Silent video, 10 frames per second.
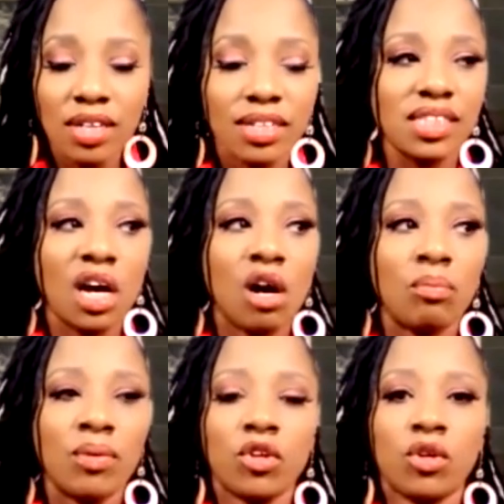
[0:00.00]
It's
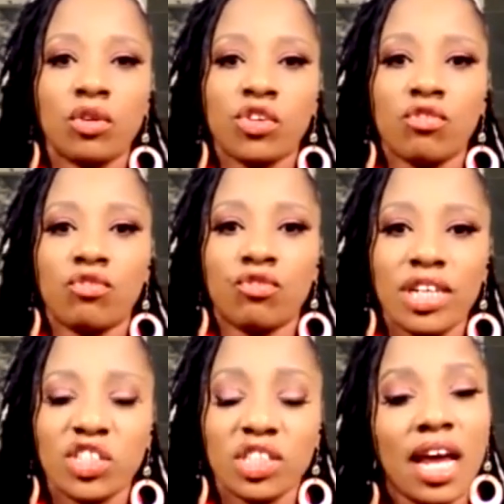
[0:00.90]
helping you to
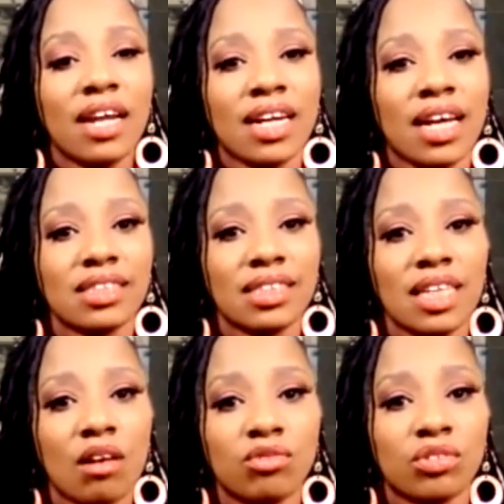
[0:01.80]
reach that next
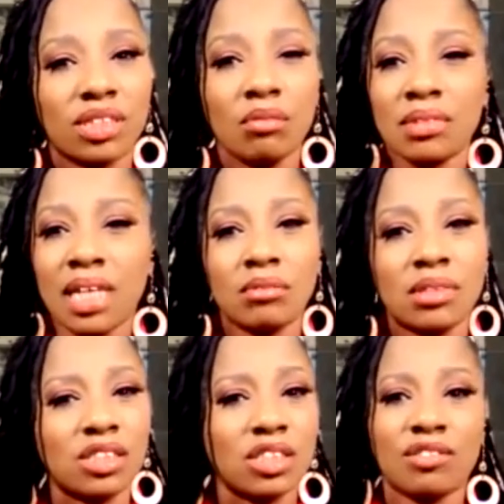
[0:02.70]
level. Sometimes
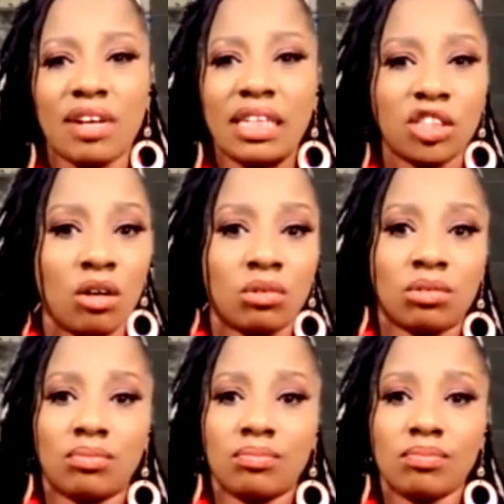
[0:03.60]
it's a threshold.